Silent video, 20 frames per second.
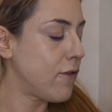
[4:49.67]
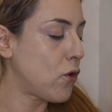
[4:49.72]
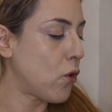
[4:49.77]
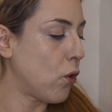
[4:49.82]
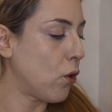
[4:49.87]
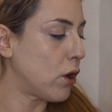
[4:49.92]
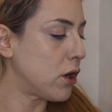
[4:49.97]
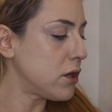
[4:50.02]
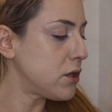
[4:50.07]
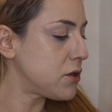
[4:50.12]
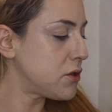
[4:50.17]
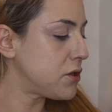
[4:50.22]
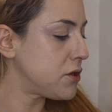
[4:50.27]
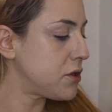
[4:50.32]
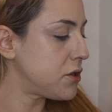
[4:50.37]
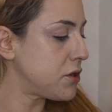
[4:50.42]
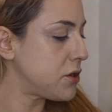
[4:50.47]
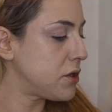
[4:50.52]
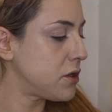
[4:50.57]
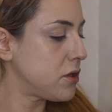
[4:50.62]
of
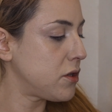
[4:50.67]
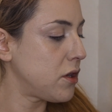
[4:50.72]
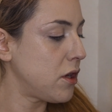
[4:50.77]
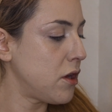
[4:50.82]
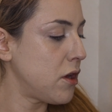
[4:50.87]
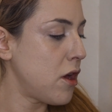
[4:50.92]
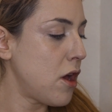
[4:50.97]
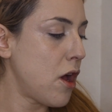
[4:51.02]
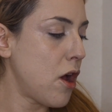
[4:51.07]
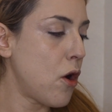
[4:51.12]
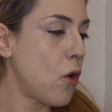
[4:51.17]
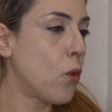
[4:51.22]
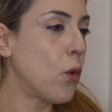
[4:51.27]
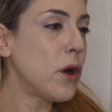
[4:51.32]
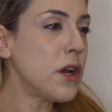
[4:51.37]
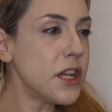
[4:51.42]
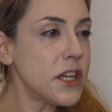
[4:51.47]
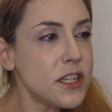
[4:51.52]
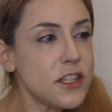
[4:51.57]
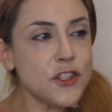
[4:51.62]
course,
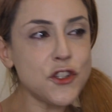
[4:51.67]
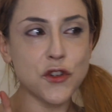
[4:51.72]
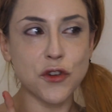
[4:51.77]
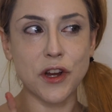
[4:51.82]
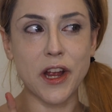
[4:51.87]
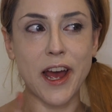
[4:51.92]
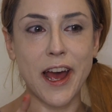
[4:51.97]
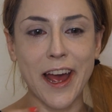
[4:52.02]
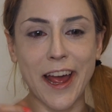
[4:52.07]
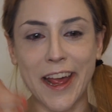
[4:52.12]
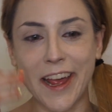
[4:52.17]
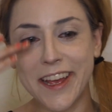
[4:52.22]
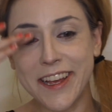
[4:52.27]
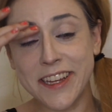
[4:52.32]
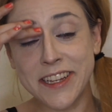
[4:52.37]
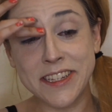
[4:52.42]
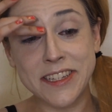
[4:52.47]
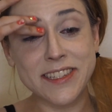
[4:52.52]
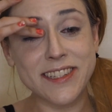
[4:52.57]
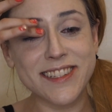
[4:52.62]
we're gonna try
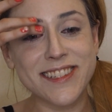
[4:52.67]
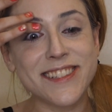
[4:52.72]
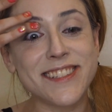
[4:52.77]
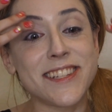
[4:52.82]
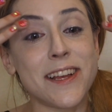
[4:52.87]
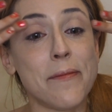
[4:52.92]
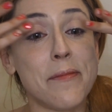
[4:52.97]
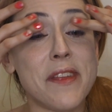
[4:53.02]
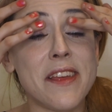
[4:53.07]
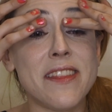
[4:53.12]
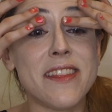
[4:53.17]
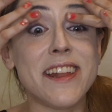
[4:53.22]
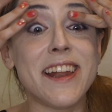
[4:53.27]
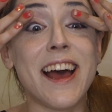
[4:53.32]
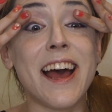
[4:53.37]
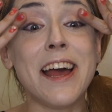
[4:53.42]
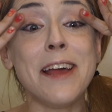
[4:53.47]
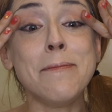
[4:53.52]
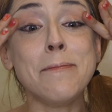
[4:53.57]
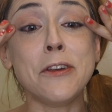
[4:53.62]
something that
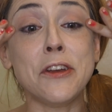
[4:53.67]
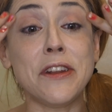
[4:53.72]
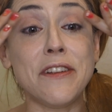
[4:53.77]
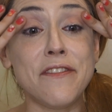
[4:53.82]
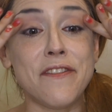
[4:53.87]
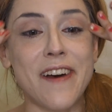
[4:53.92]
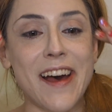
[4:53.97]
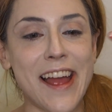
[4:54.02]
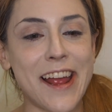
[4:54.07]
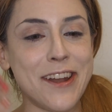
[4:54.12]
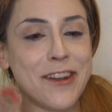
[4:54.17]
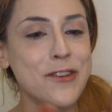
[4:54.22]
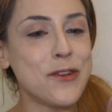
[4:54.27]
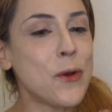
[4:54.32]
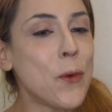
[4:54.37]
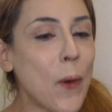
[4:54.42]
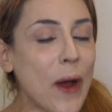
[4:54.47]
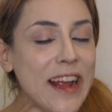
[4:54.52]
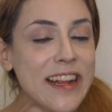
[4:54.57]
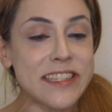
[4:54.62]
I'm gonna find
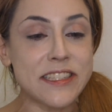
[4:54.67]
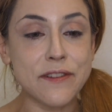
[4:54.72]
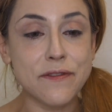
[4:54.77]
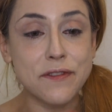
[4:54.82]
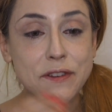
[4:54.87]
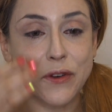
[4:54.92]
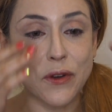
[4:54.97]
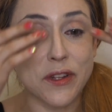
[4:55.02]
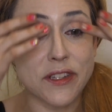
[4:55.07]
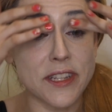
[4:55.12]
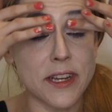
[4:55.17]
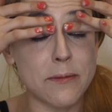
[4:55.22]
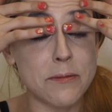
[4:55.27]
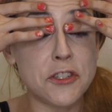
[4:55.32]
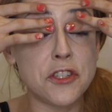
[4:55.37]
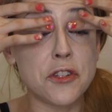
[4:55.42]
quite difficult, I'm